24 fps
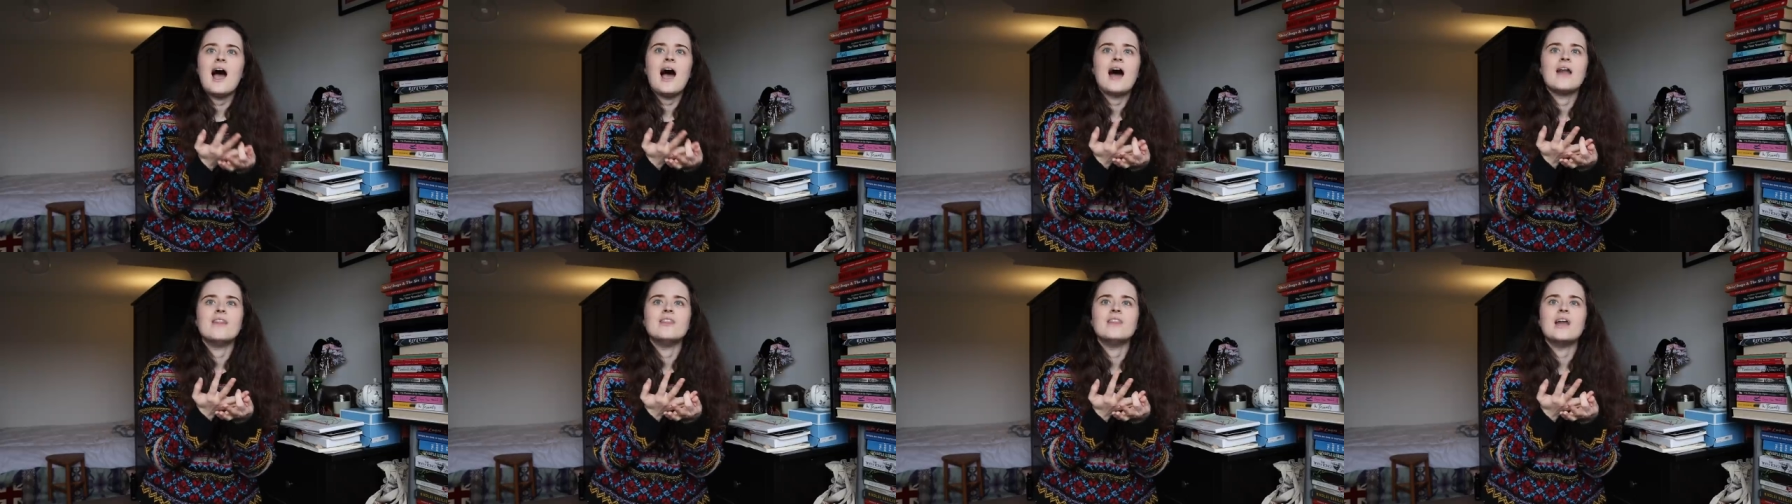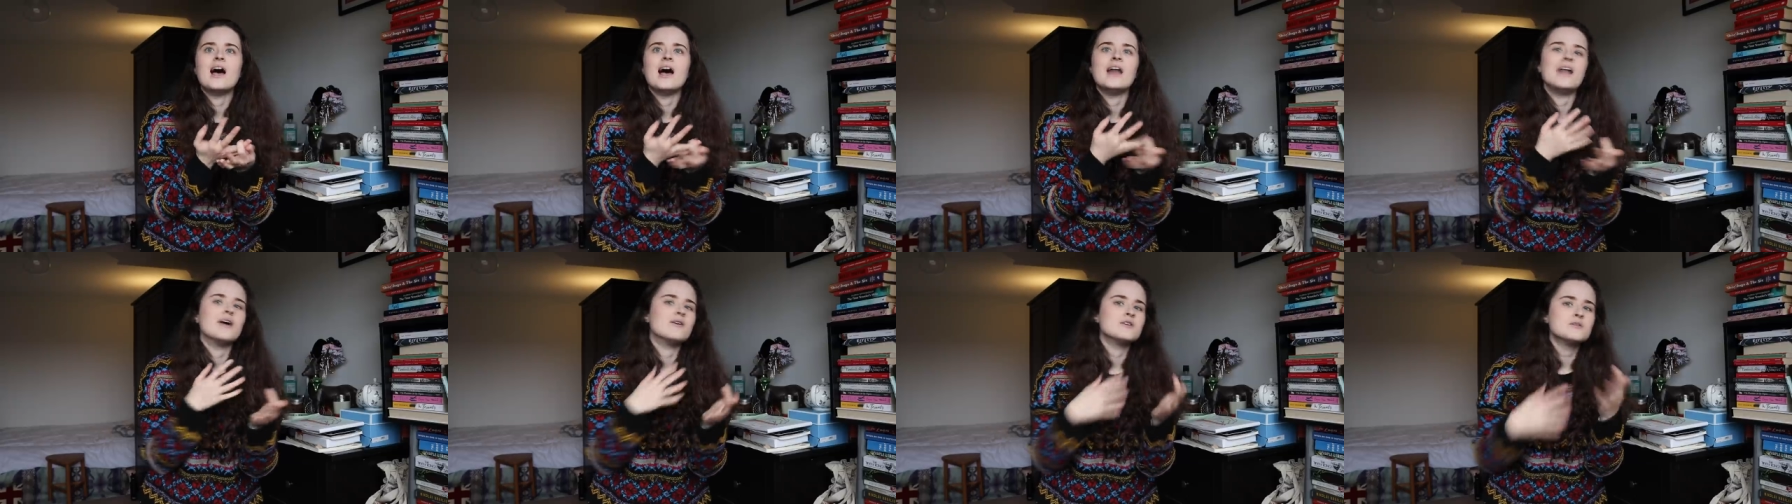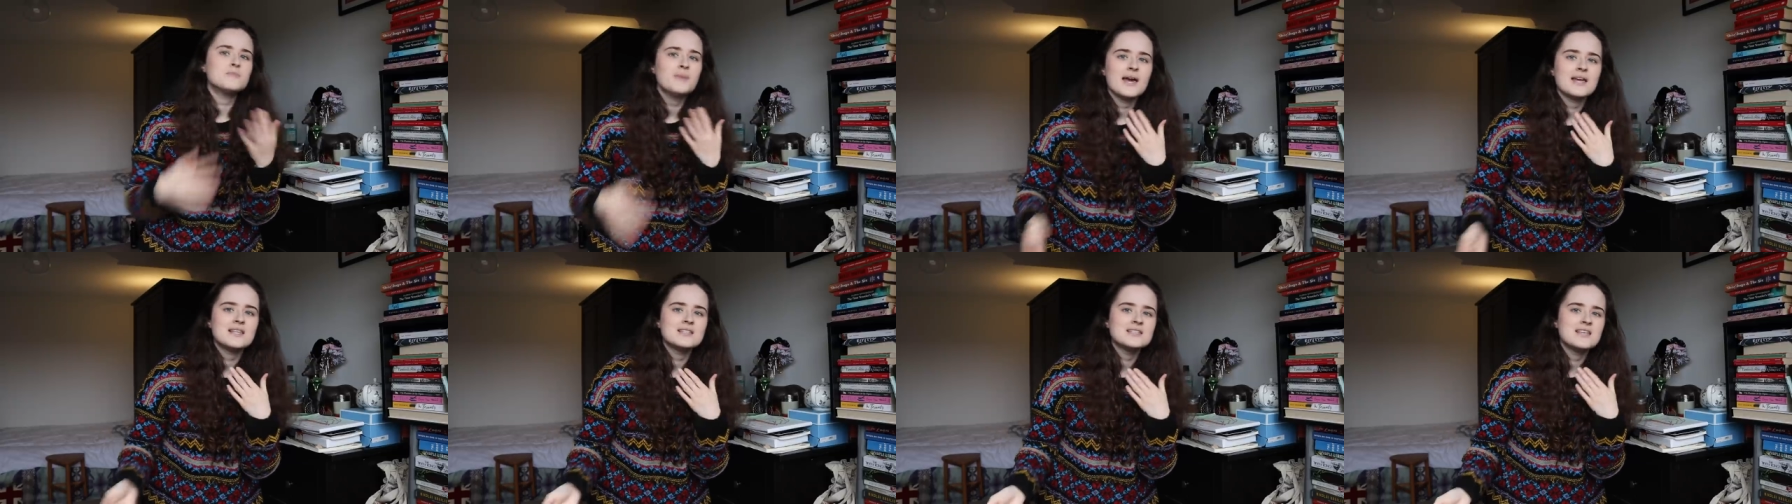and then I was
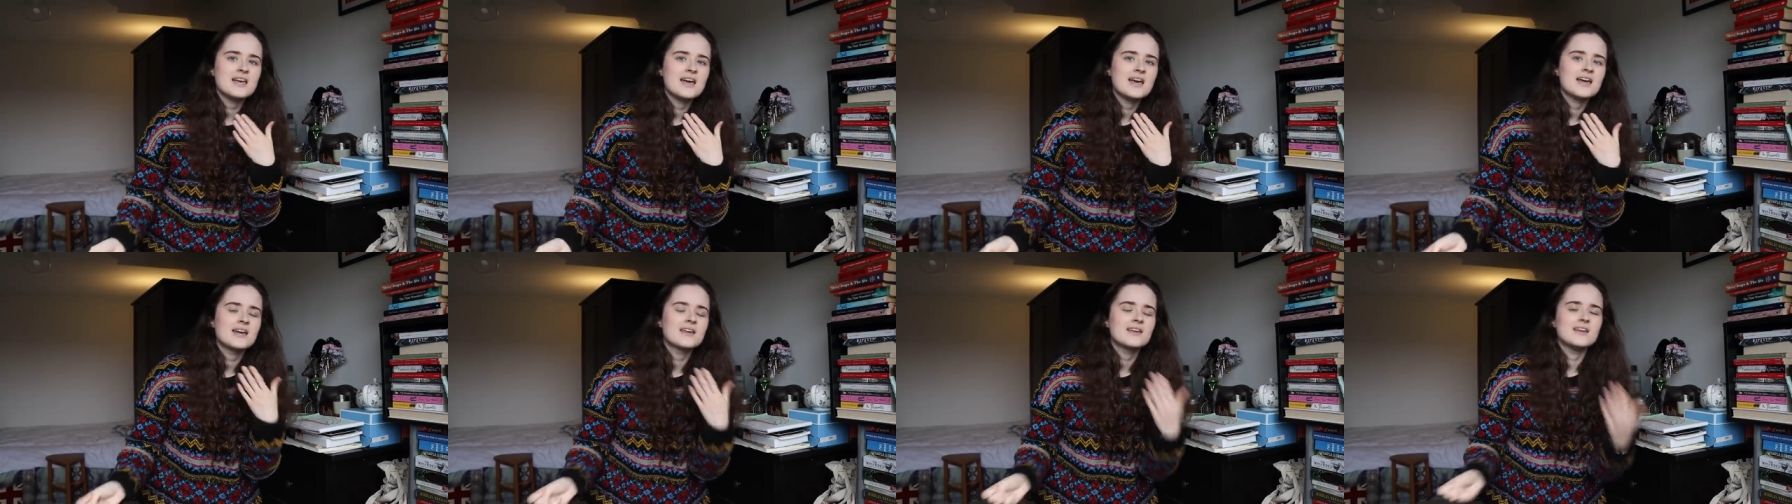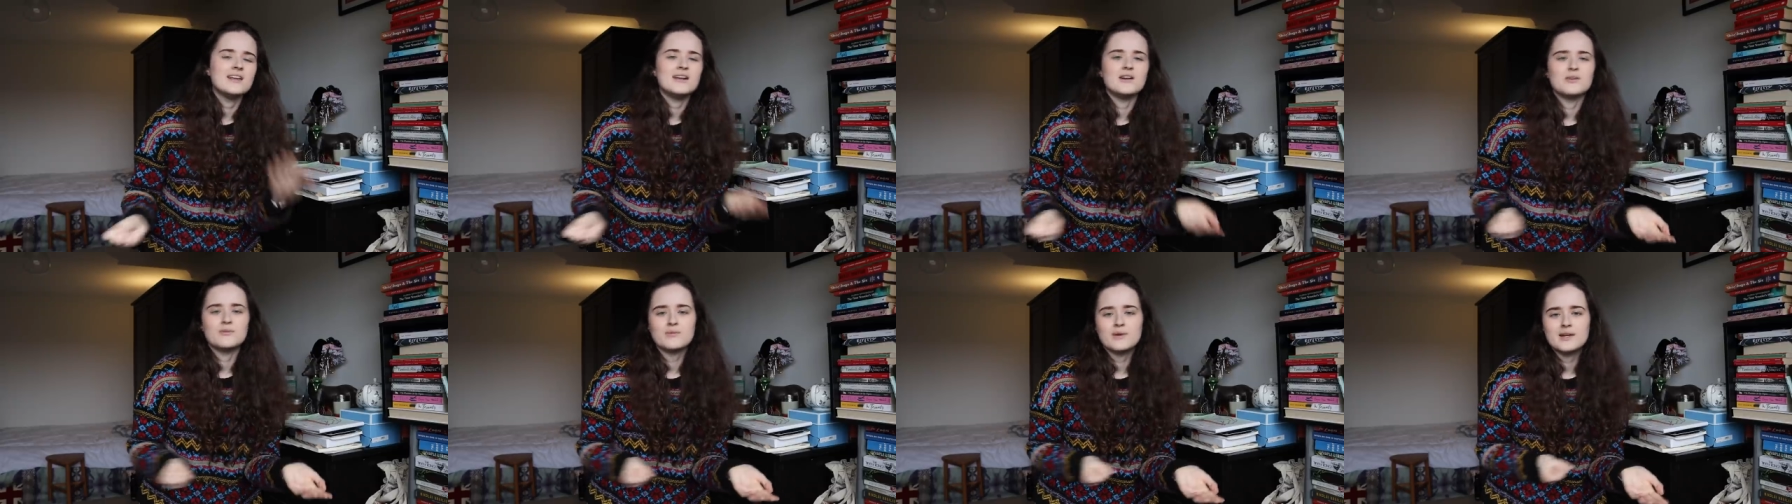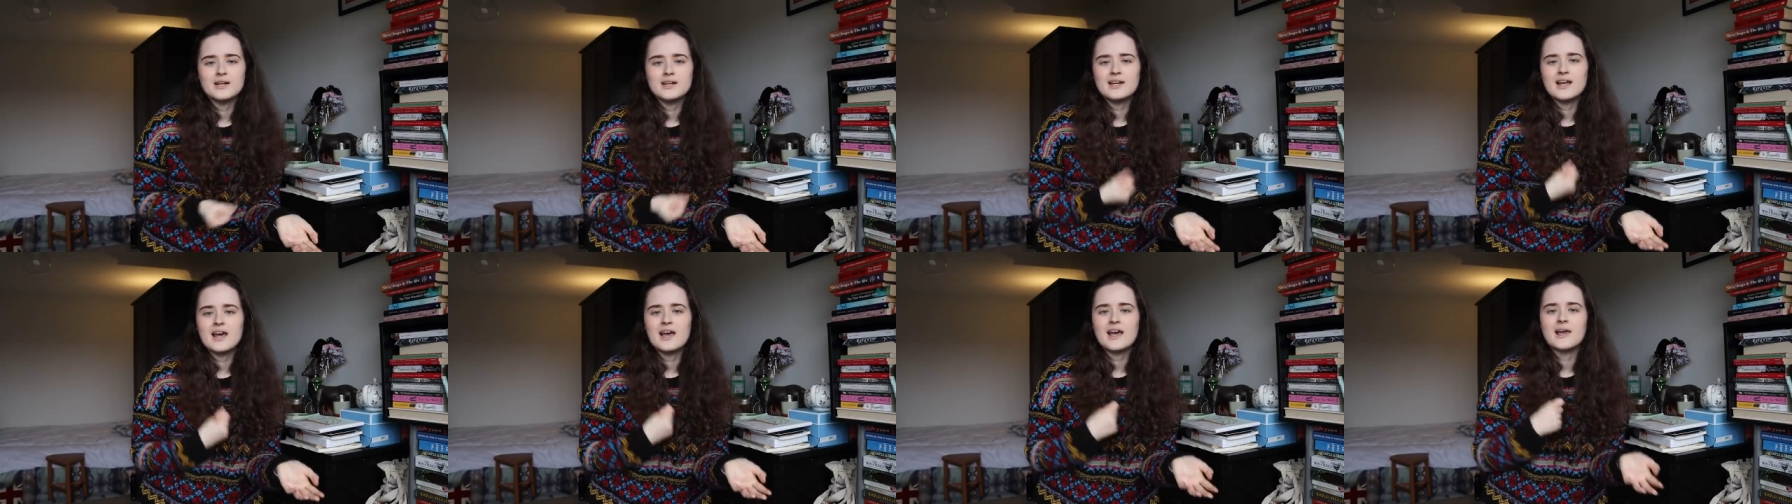painting, you know,
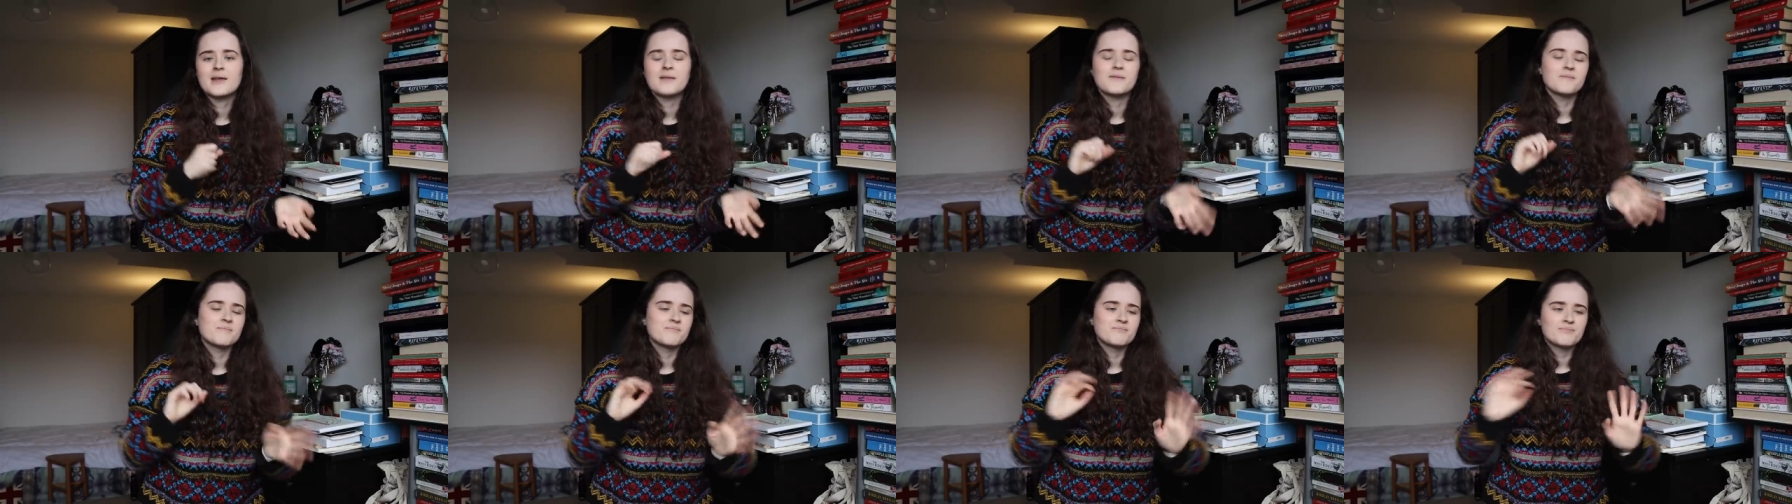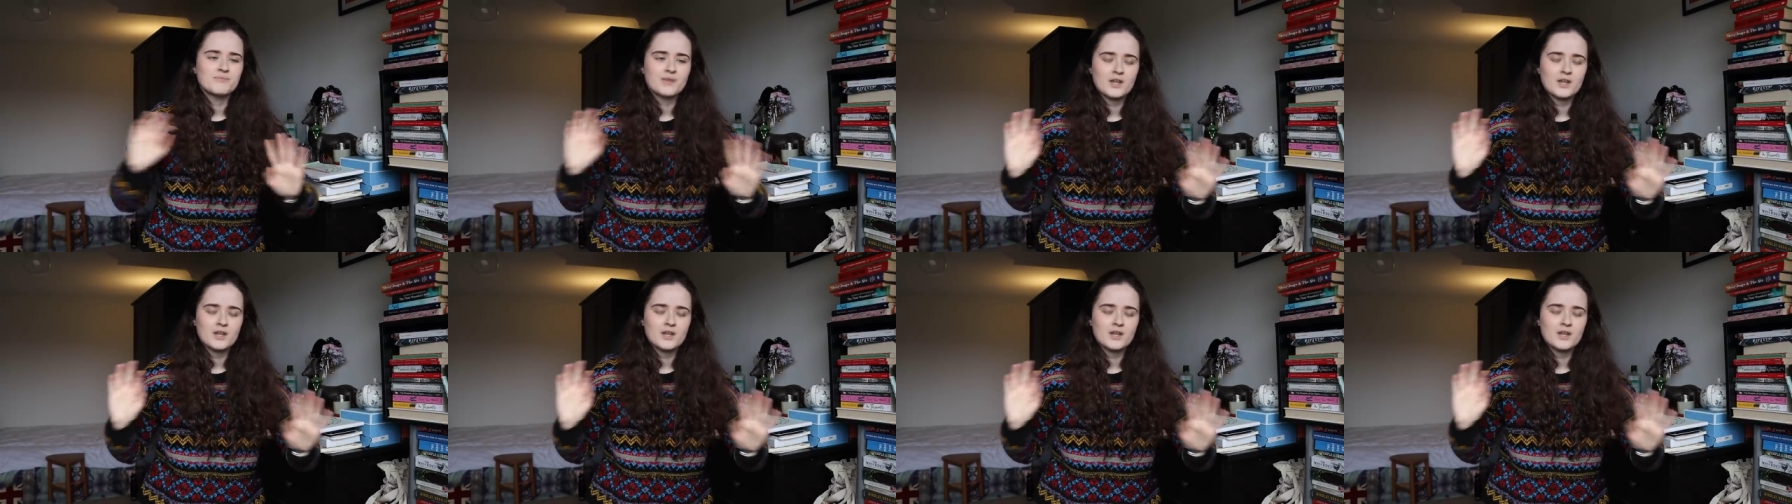reading,